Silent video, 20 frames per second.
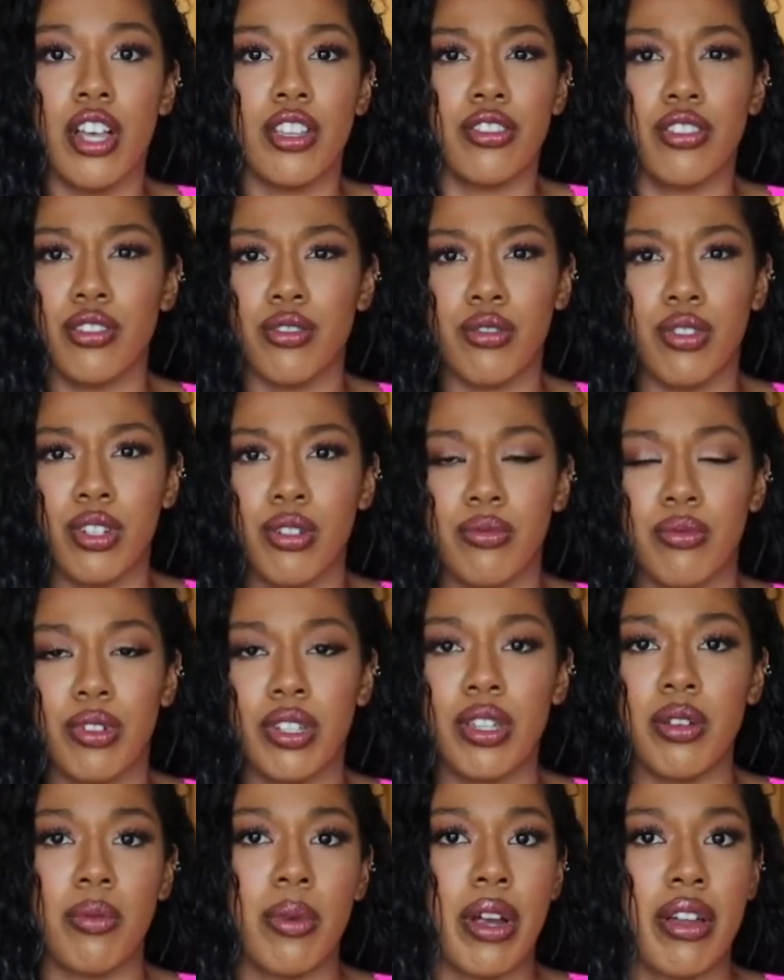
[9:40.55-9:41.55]
So you could
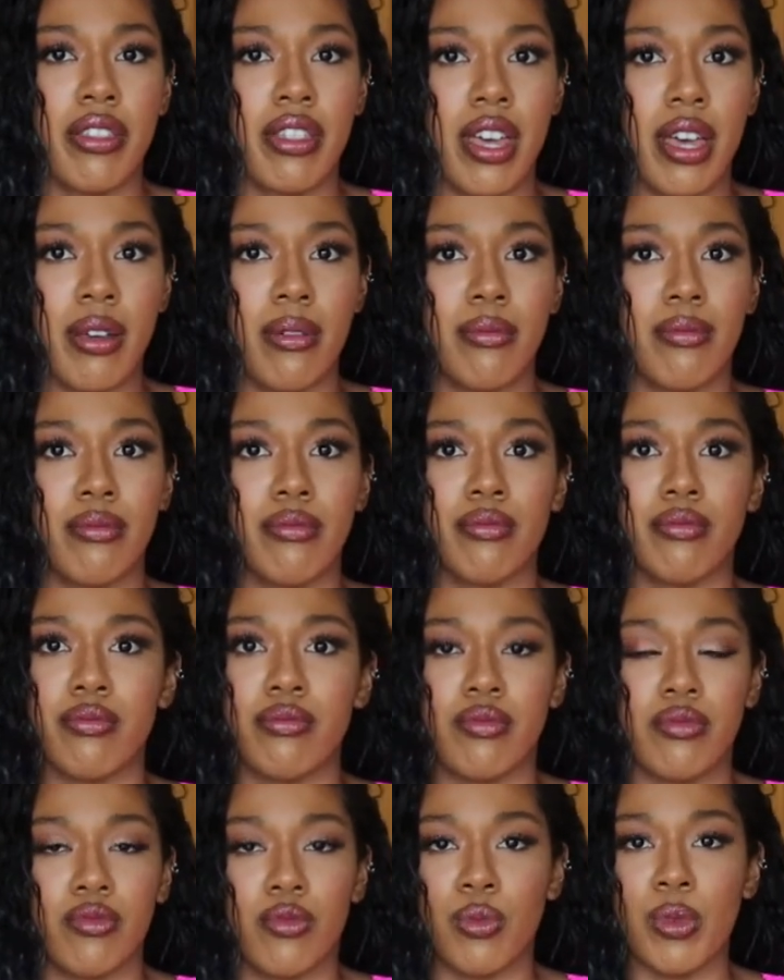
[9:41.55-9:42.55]
really wear them
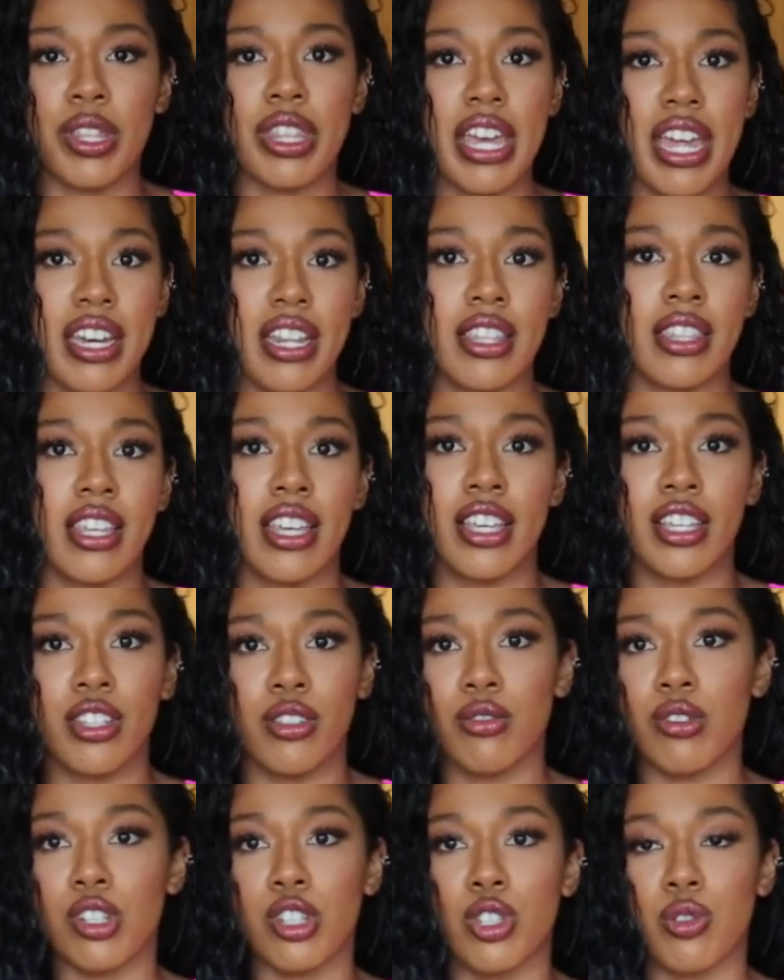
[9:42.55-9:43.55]
with anything.
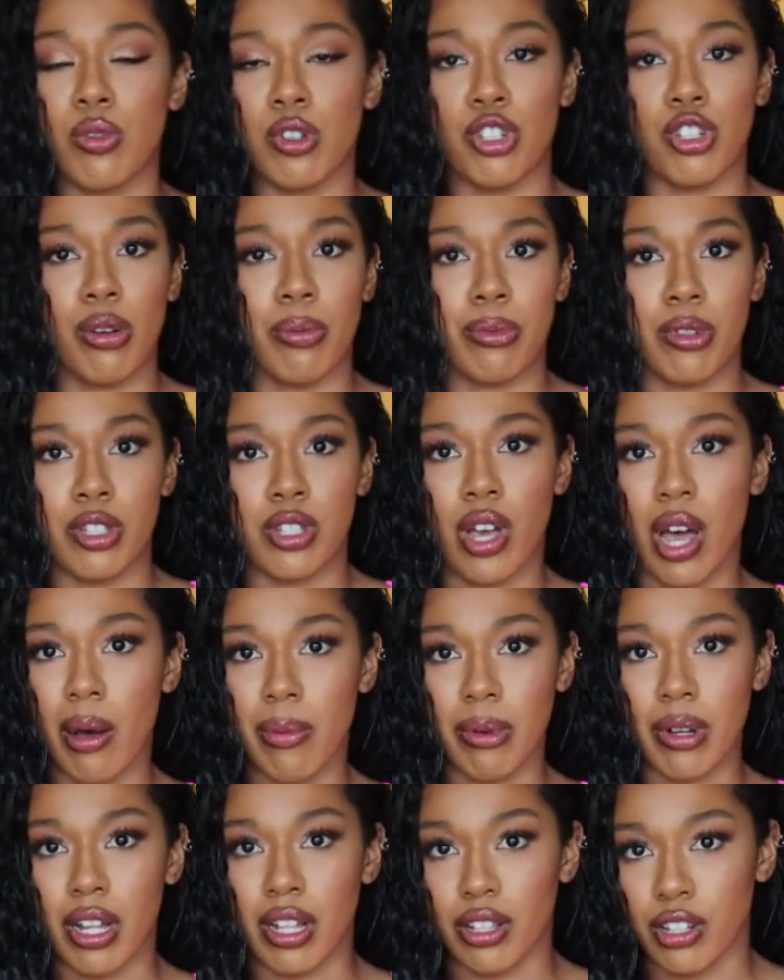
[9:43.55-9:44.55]
You could switch up the
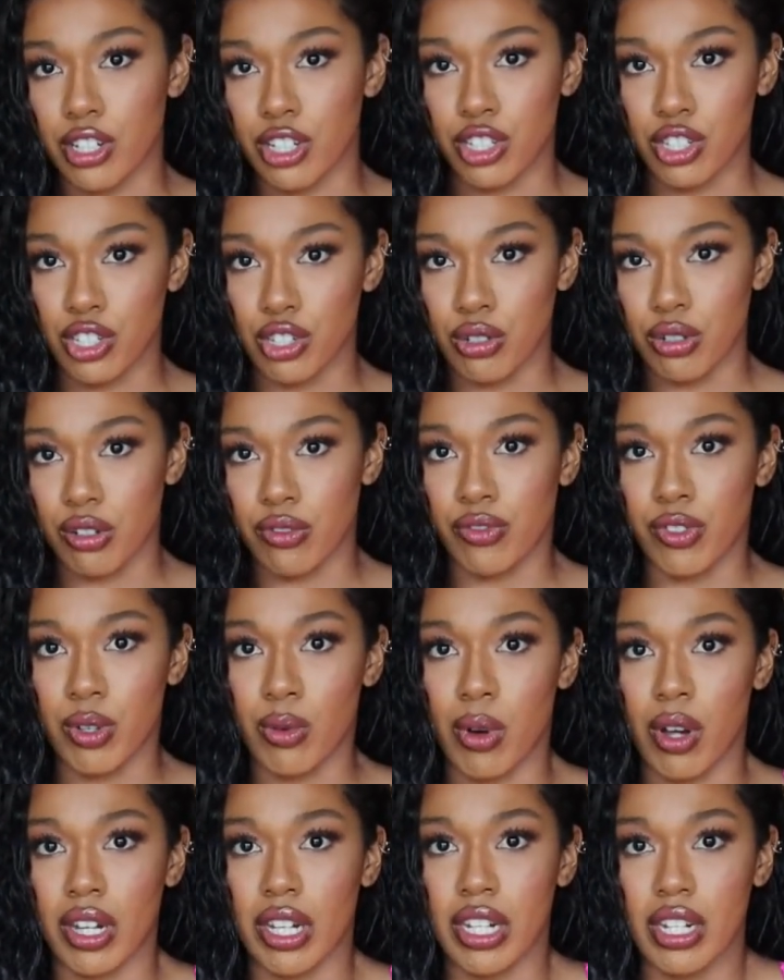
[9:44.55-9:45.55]
top color too if you
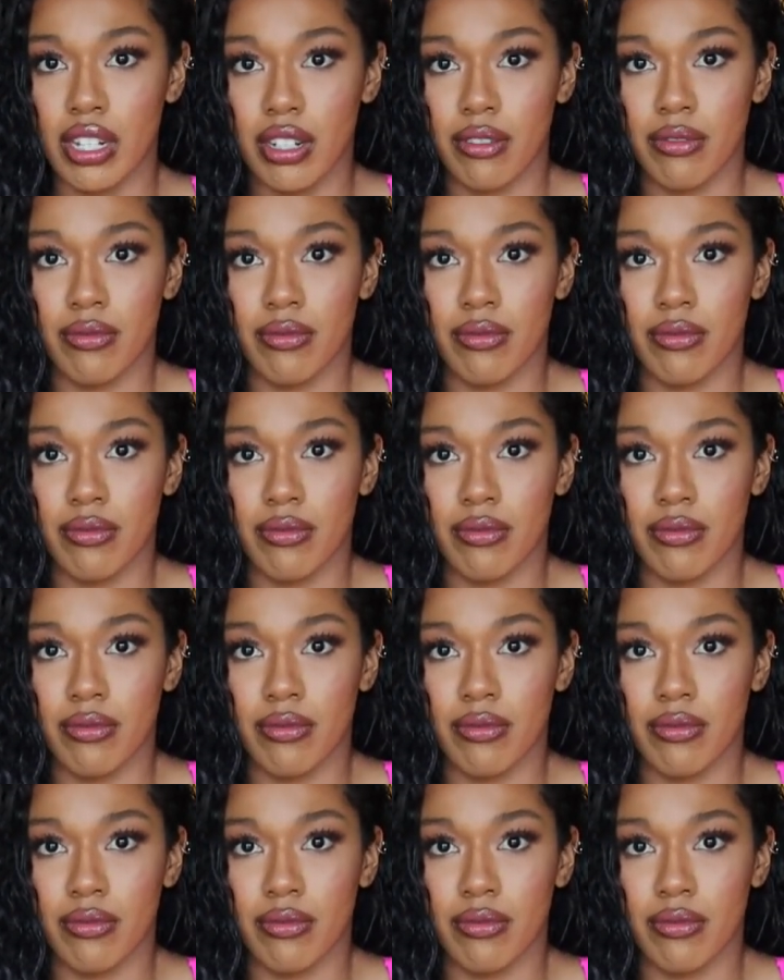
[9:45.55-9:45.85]
wanted.